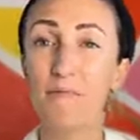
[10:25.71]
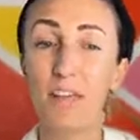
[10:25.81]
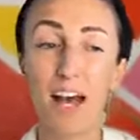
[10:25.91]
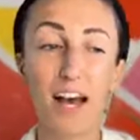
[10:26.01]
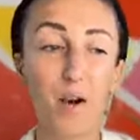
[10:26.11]

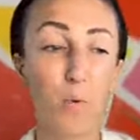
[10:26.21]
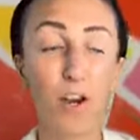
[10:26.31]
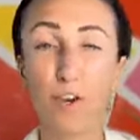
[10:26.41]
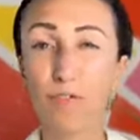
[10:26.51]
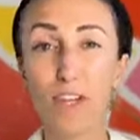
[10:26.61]
uh, where
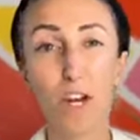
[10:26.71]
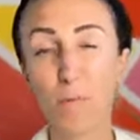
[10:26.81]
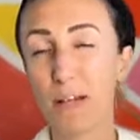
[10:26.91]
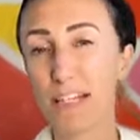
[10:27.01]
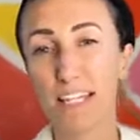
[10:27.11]
your feet are
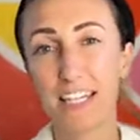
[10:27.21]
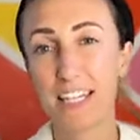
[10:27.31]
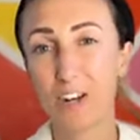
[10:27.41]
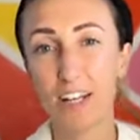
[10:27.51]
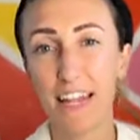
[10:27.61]
planted
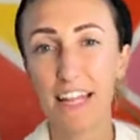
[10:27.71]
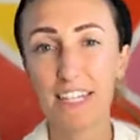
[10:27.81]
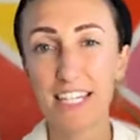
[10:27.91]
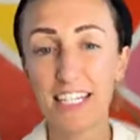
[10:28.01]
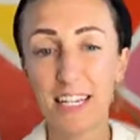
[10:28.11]
during that
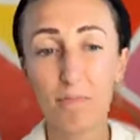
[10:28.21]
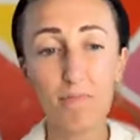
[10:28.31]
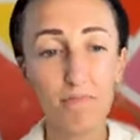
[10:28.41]
season.